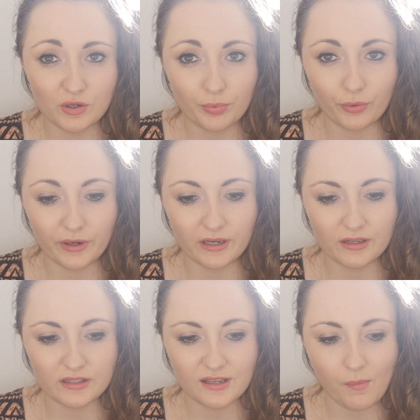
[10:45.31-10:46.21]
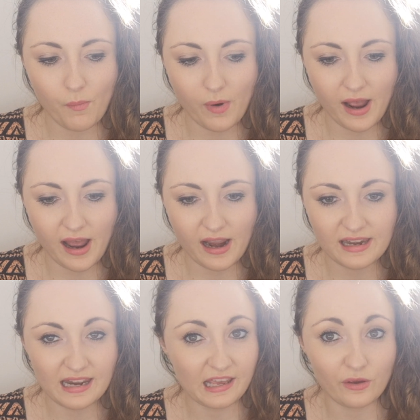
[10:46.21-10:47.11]
point somewhere
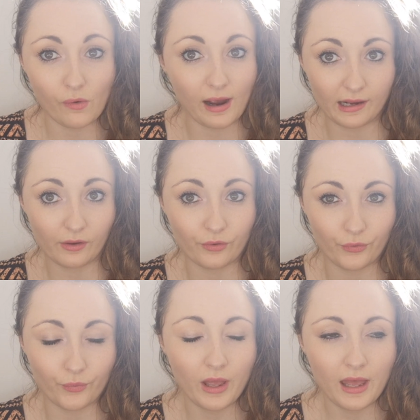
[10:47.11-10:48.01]
near your ankle.